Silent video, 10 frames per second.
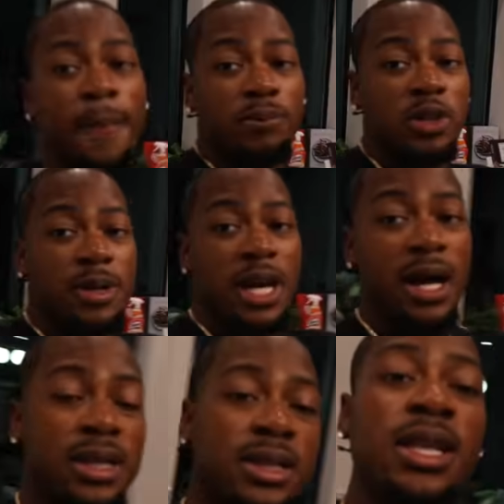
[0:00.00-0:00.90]
to be
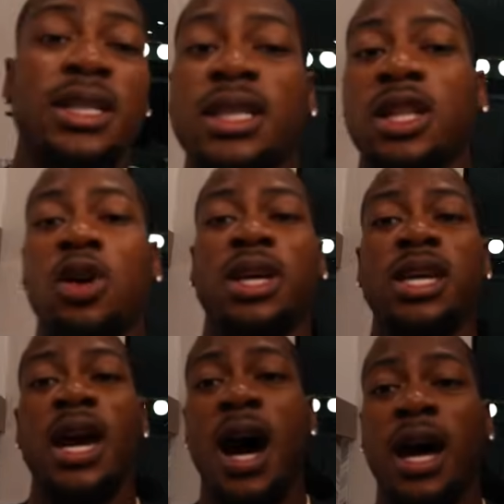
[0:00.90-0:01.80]
honest, this is low-key
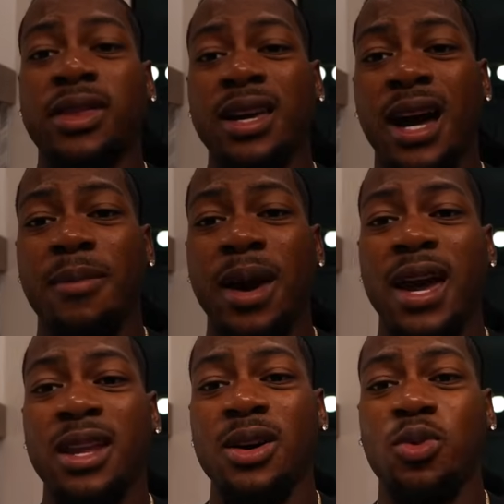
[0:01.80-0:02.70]
how I think I may
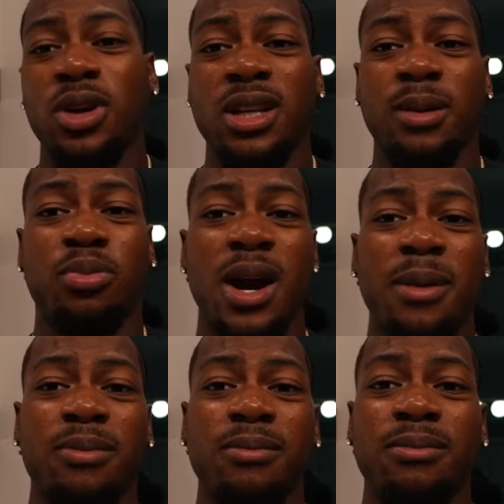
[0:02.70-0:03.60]
end up wanting to prep,
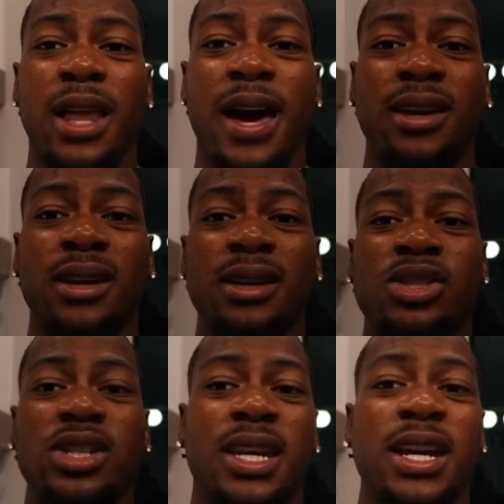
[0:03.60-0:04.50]
like
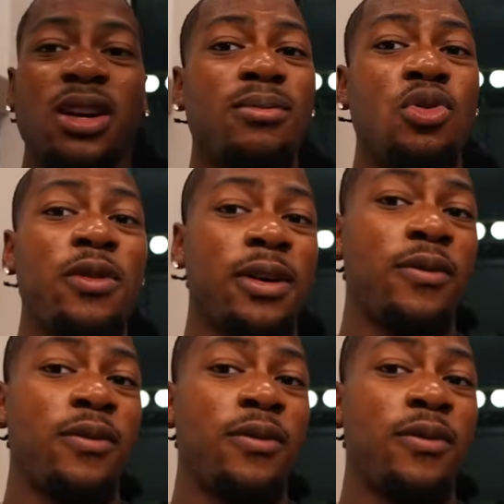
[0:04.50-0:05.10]
just here moving